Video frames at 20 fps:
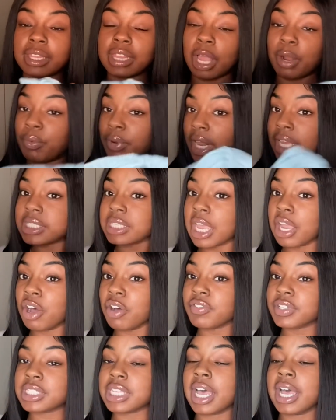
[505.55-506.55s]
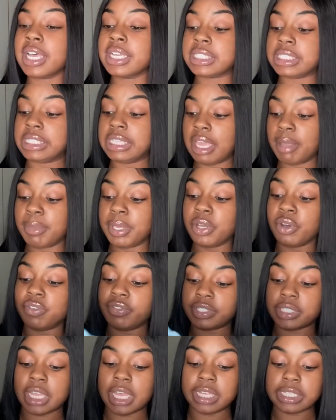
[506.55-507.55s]
Like when they say oversized, they mean
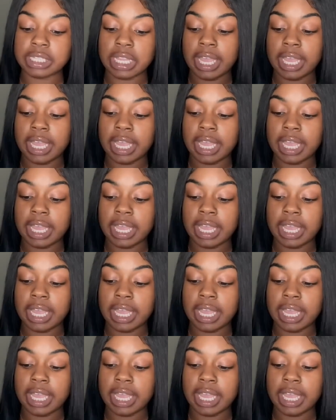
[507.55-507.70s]
oversized.